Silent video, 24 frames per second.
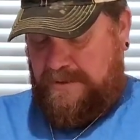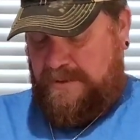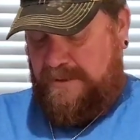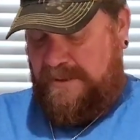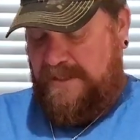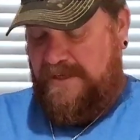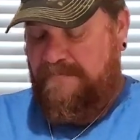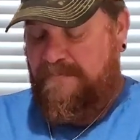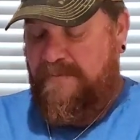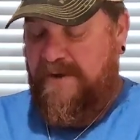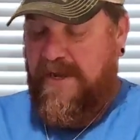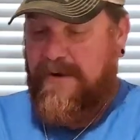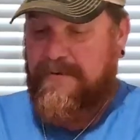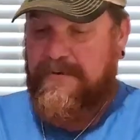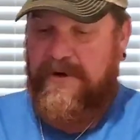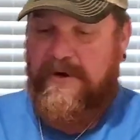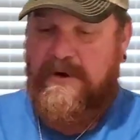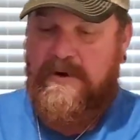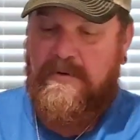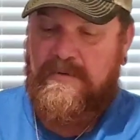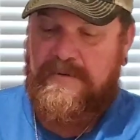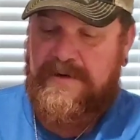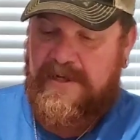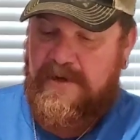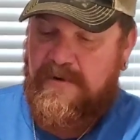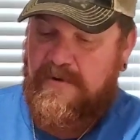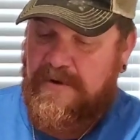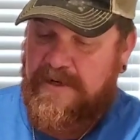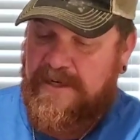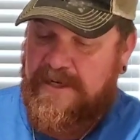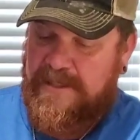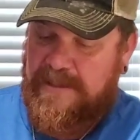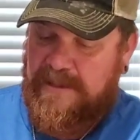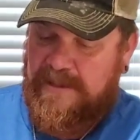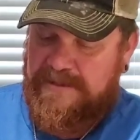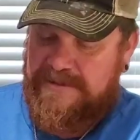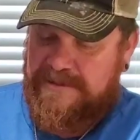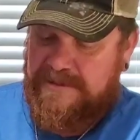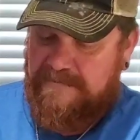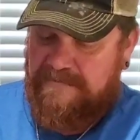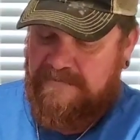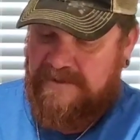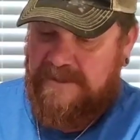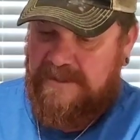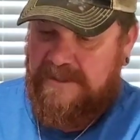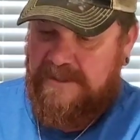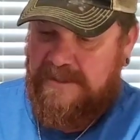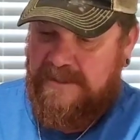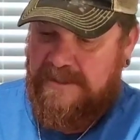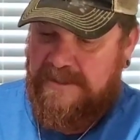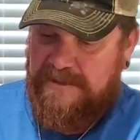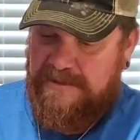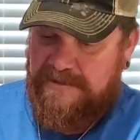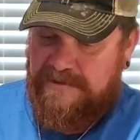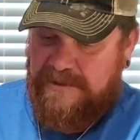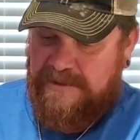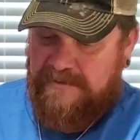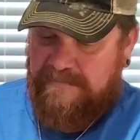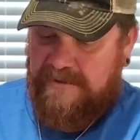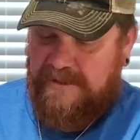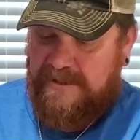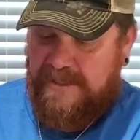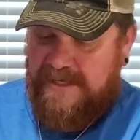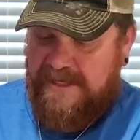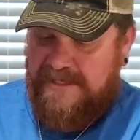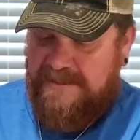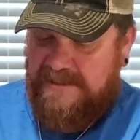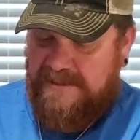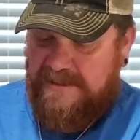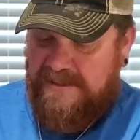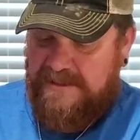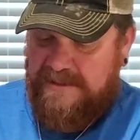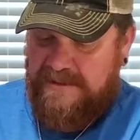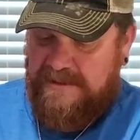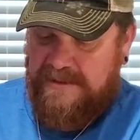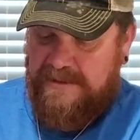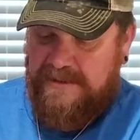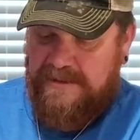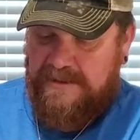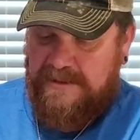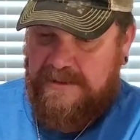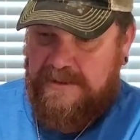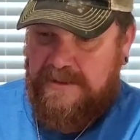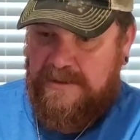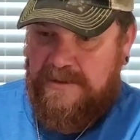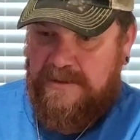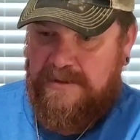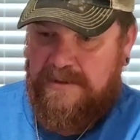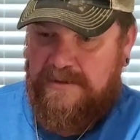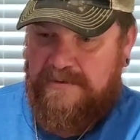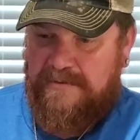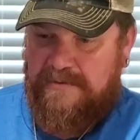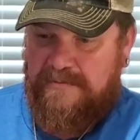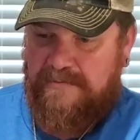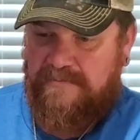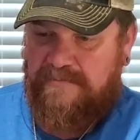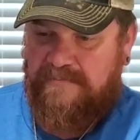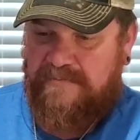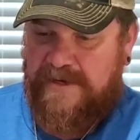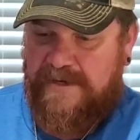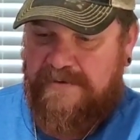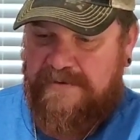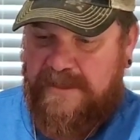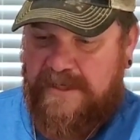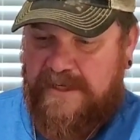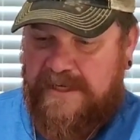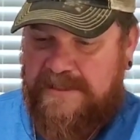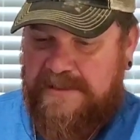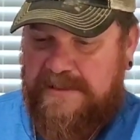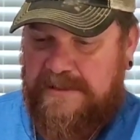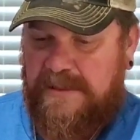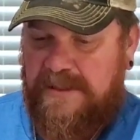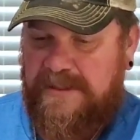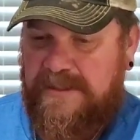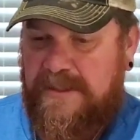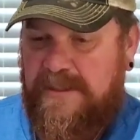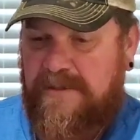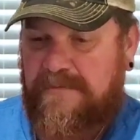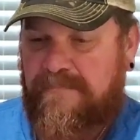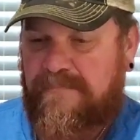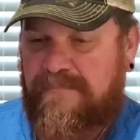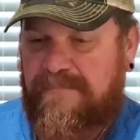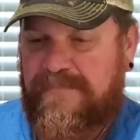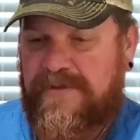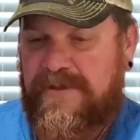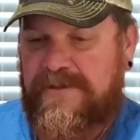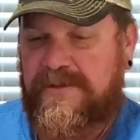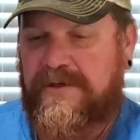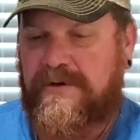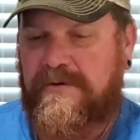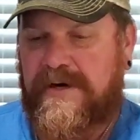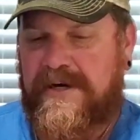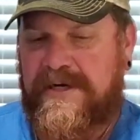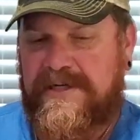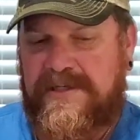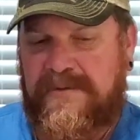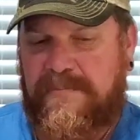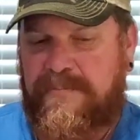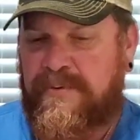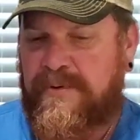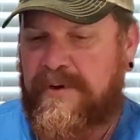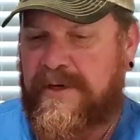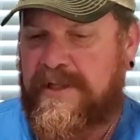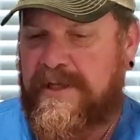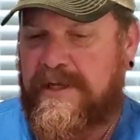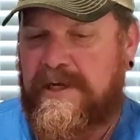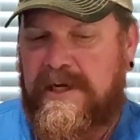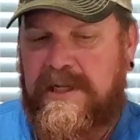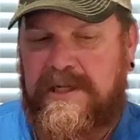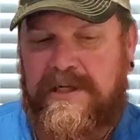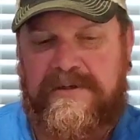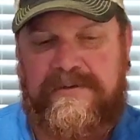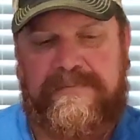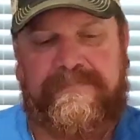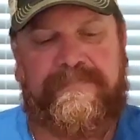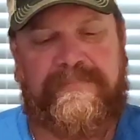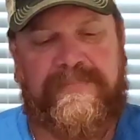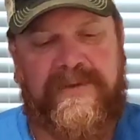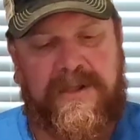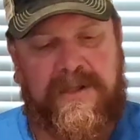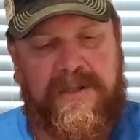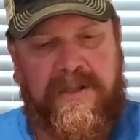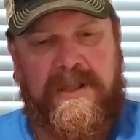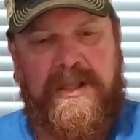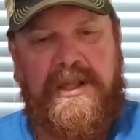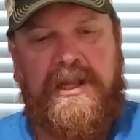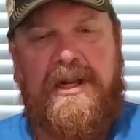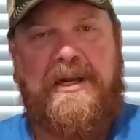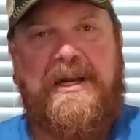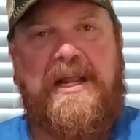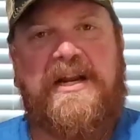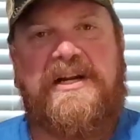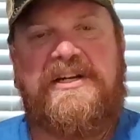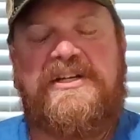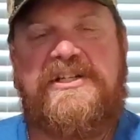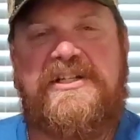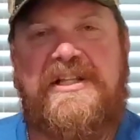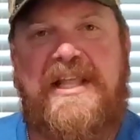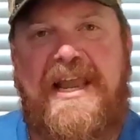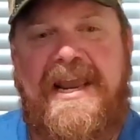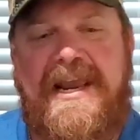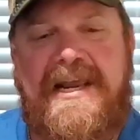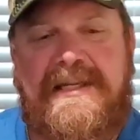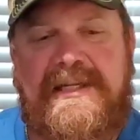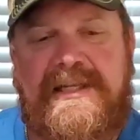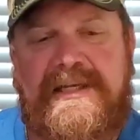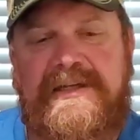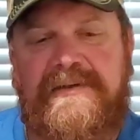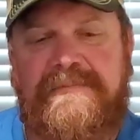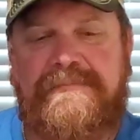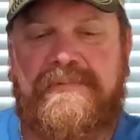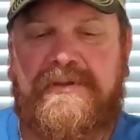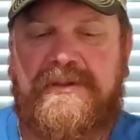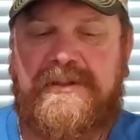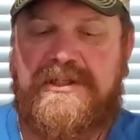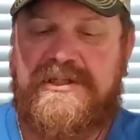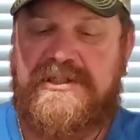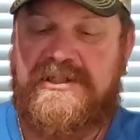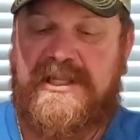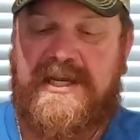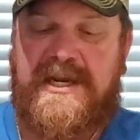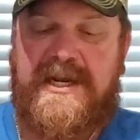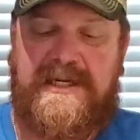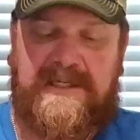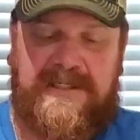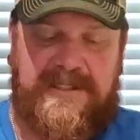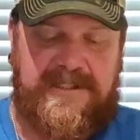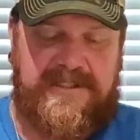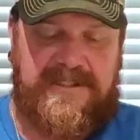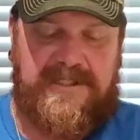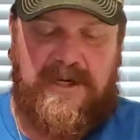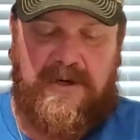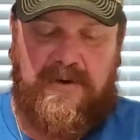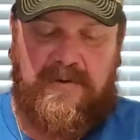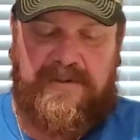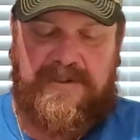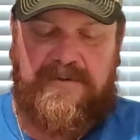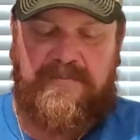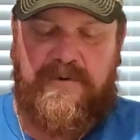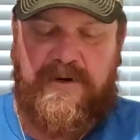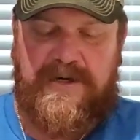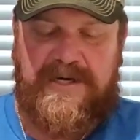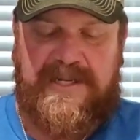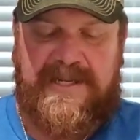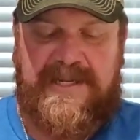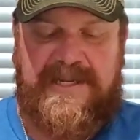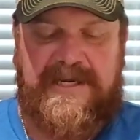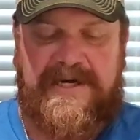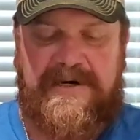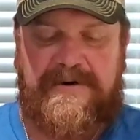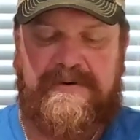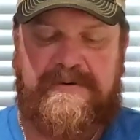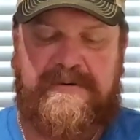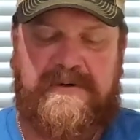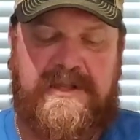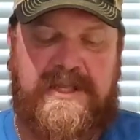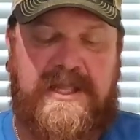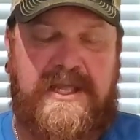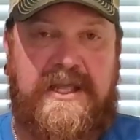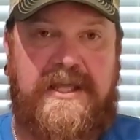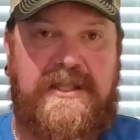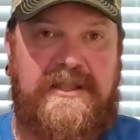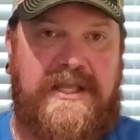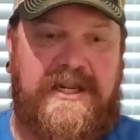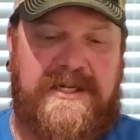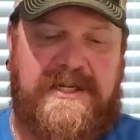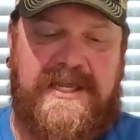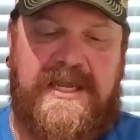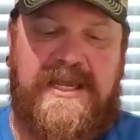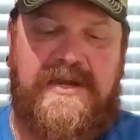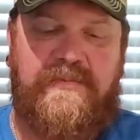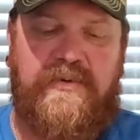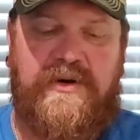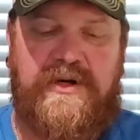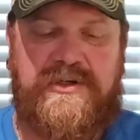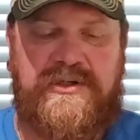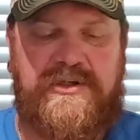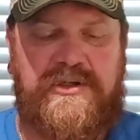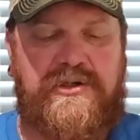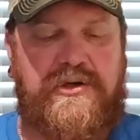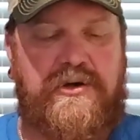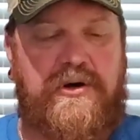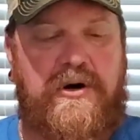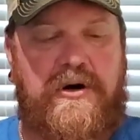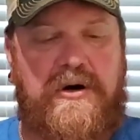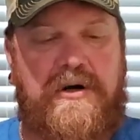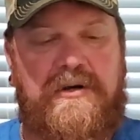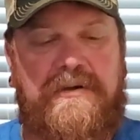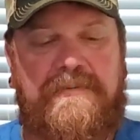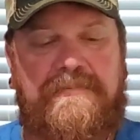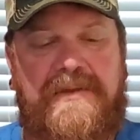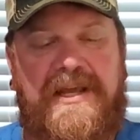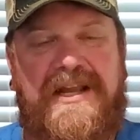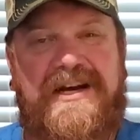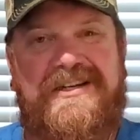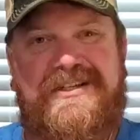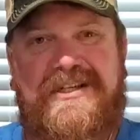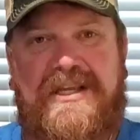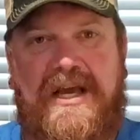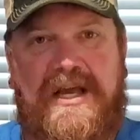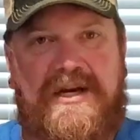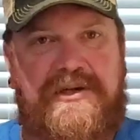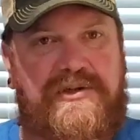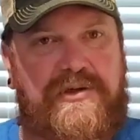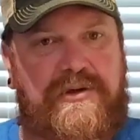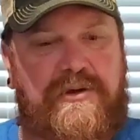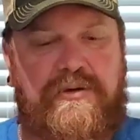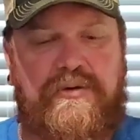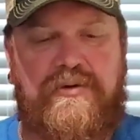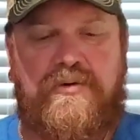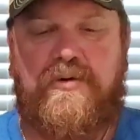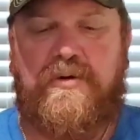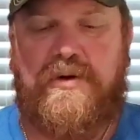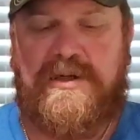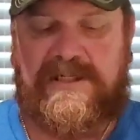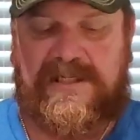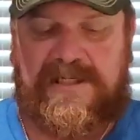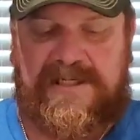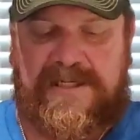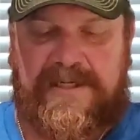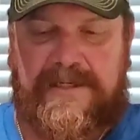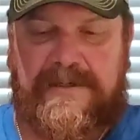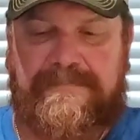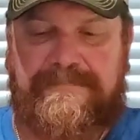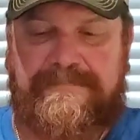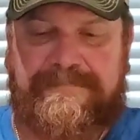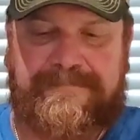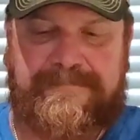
The powder coating on it looks to be done extremely nicely. Very nice looking. This gray is a pretty color. Now the Stanley is the only one here that came with a straw, and it's got a screw-on lid.